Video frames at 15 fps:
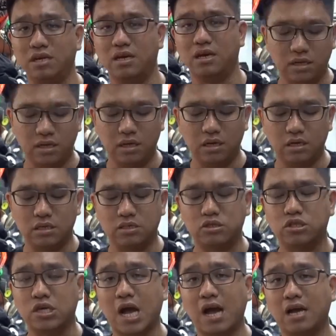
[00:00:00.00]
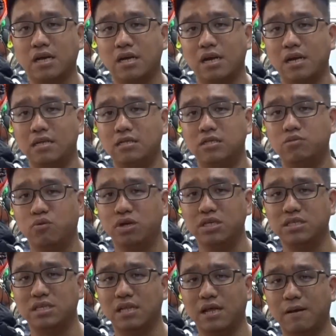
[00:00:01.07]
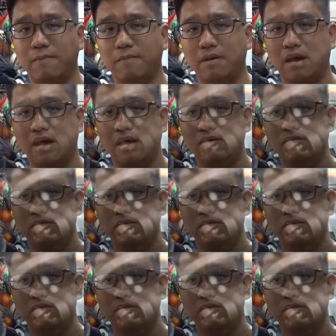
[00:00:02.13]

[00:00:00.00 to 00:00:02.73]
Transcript: The shock and spring setup, I